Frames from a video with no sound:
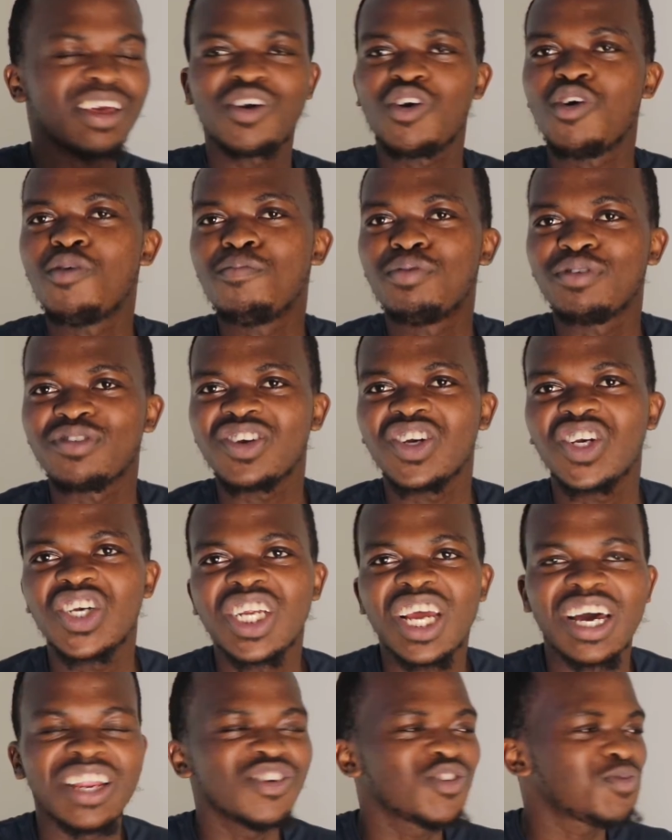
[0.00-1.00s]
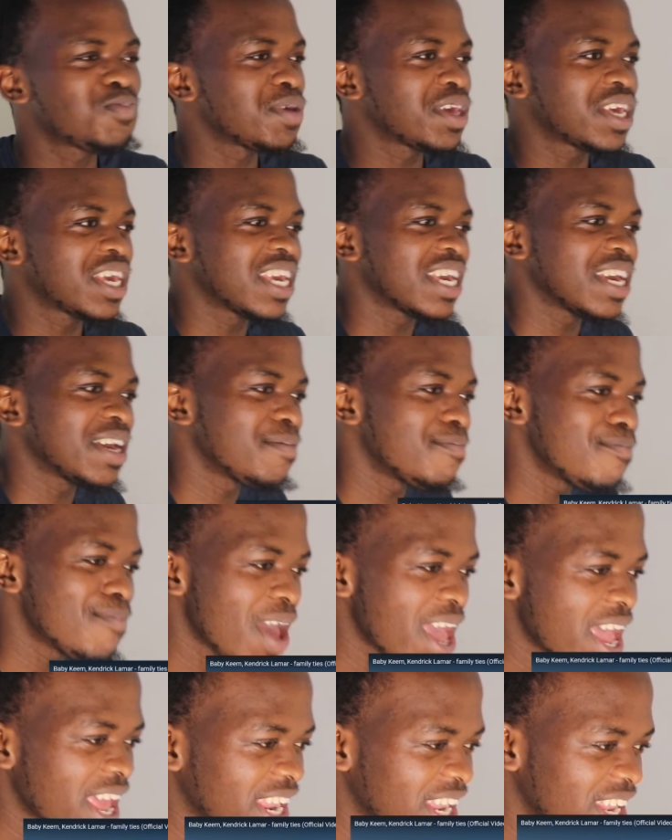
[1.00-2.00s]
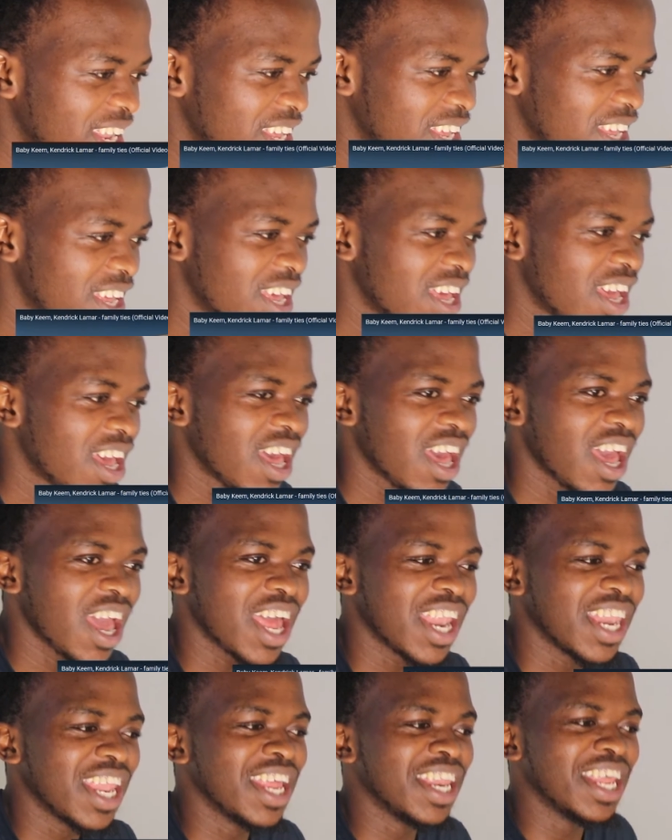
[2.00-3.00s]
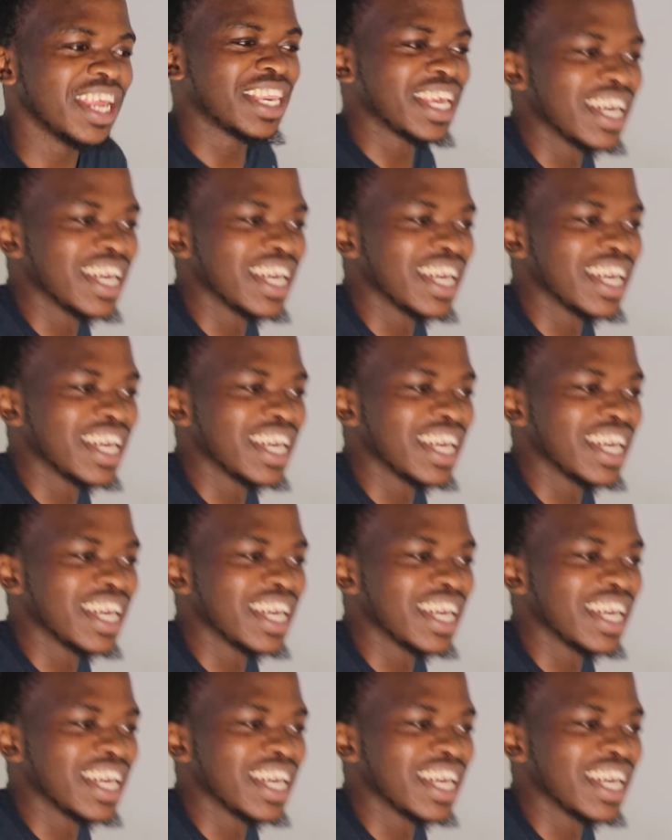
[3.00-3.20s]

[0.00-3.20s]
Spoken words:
compositionally speaking, man. And then the